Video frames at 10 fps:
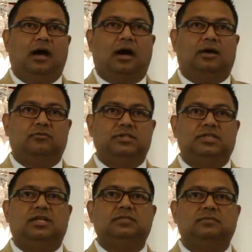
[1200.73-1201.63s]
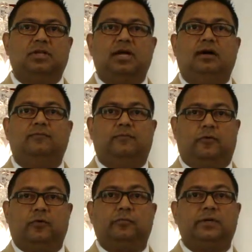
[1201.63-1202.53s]
our results will come
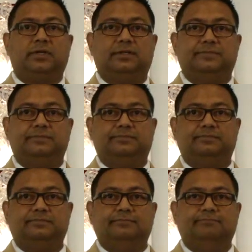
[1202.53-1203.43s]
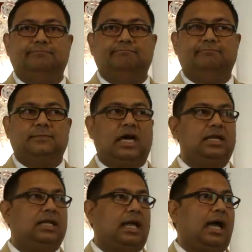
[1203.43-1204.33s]
forward.
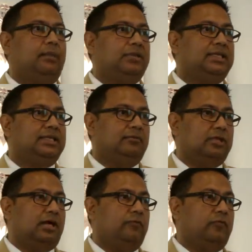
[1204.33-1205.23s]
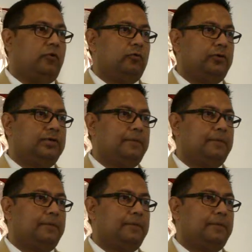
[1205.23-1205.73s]
Undeniably, they will come forward.